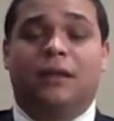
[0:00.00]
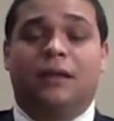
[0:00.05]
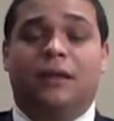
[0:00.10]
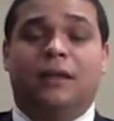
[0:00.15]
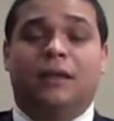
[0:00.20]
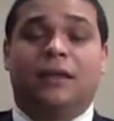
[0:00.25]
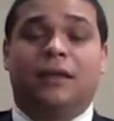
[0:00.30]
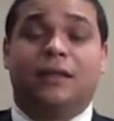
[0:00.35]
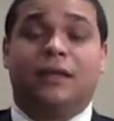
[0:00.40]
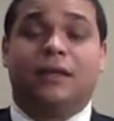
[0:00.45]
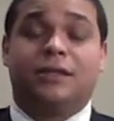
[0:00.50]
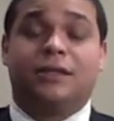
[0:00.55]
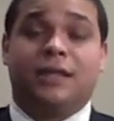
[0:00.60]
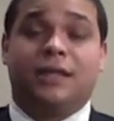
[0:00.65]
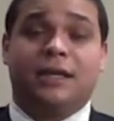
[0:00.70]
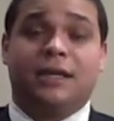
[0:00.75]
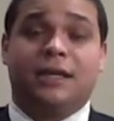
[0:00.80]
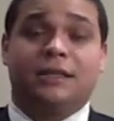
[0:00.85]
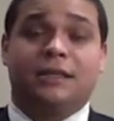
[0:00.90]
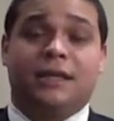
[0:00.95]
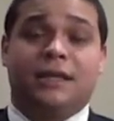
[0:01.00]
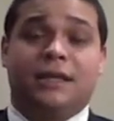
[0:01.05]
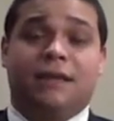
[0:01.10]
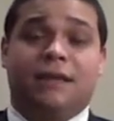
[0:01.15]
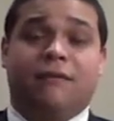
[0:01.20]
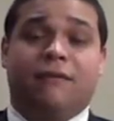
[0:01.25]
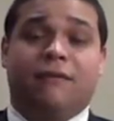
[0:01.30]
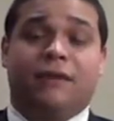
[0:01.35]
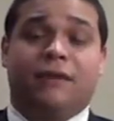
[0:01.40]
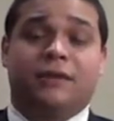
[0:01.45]
The agenda
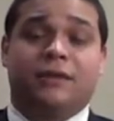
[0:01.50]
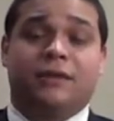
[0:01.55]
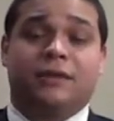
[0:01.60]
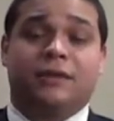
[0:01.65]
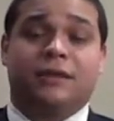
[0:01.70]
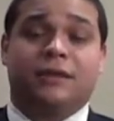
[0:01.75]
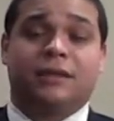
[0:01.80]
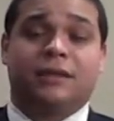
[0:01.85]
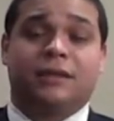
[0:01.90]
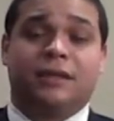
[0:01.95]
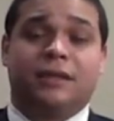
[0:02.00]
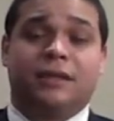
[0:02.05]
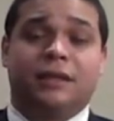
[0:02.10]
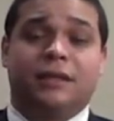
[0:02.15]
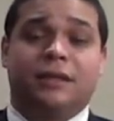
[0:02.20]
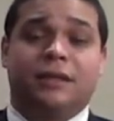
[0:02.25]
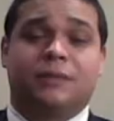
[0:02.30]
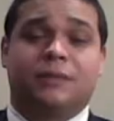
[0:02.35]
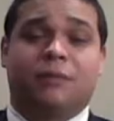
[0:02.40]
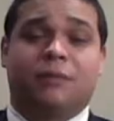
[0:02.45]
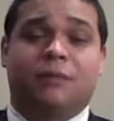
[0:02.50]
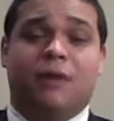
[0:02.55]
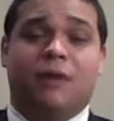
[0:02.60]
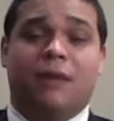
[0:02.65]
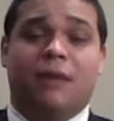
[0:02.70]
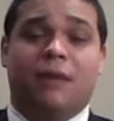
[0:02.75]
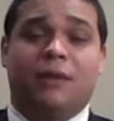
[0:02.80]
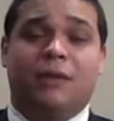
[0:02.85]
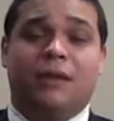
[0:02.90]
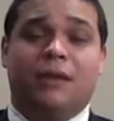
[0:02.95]
setting function is
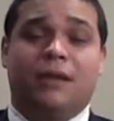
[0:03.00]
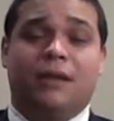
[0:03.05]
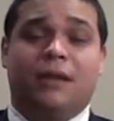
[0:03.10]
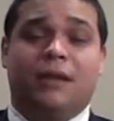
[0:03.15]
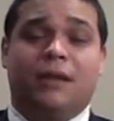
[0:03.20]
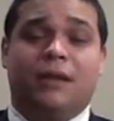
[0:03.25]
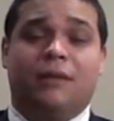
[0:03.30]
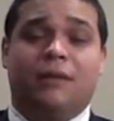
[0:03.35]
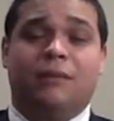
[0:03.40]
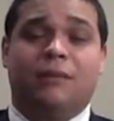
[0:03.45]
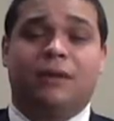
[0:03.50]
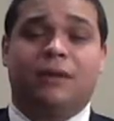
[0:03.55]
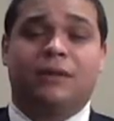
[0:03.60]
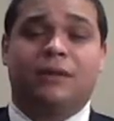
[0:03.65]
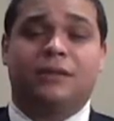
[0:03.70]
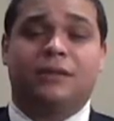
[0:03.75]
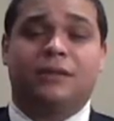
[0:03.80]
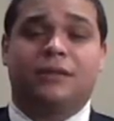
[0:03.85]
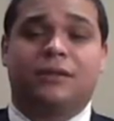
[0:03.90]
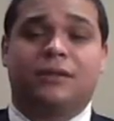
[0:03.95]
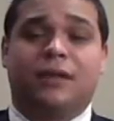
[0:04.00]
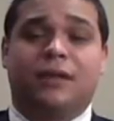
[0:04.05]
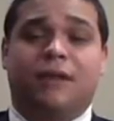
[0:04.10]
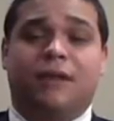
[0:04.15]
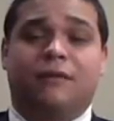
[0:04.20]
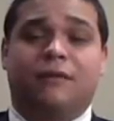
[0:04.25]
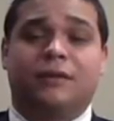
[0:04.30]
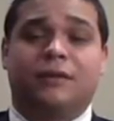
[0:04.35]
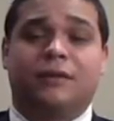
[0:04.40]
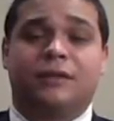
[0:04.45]
prominent in the Middle Eastern
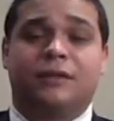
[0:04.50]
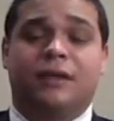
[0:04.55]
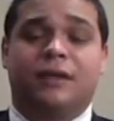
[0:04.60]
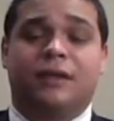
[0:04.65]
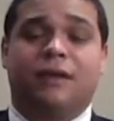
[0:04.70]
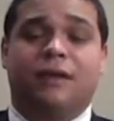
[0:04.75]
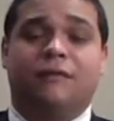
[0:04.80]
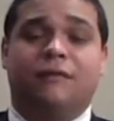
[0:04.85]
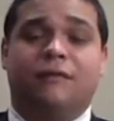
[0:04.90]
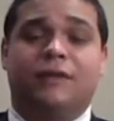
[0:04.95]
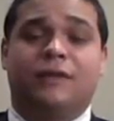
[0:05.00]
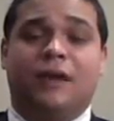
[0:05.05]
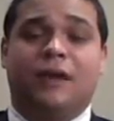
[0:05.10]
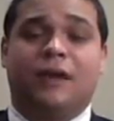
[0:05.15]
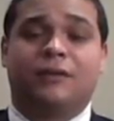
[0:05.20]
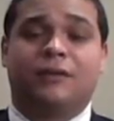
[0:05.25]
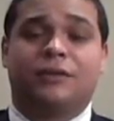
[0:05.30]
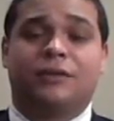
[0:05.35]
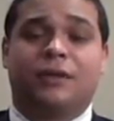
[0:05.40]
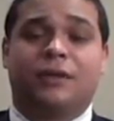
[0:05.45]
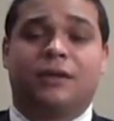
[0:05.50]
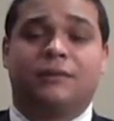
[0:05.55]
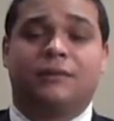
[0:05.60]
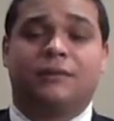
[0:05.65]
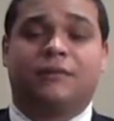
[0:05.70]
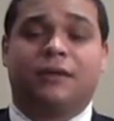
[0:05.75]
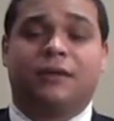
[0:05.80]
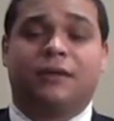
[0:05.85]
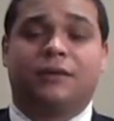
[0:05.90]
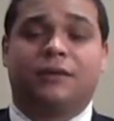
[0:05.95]
coverage of Donald Trump's
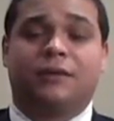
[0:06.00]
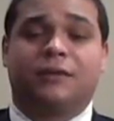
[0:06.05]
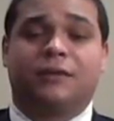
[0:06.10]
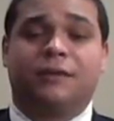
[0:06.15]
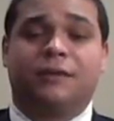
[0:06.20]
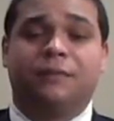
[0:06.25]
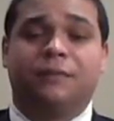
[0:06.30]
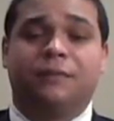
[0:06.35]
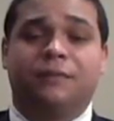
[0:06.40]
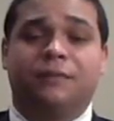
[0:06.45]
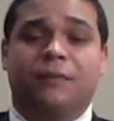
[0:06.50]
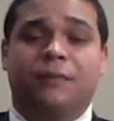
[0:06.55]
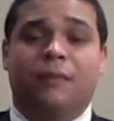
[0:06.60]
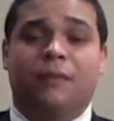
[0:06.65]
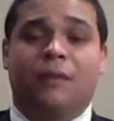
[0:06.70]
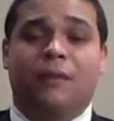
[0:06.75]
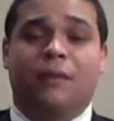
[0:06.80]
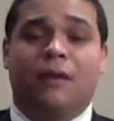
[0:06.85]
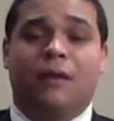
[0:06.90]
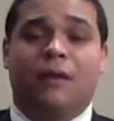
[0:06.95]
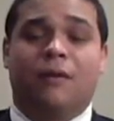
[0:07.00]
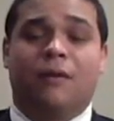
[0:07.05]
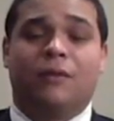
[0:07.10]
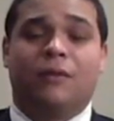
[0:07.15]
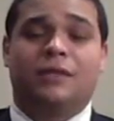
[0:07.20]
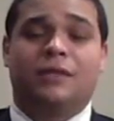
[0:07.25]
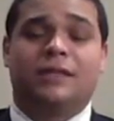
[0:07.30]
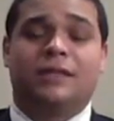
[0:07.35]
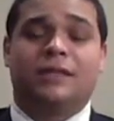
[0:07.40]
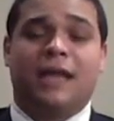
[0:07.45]
victory, which is